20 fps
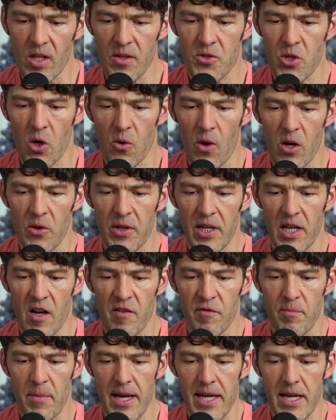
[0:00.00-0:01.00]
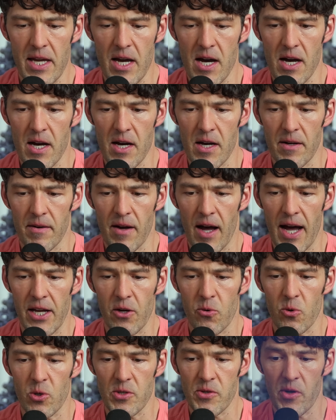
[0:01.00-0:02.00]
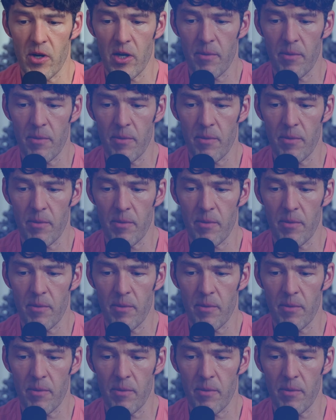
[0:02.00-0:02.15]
So I'll get off my high horse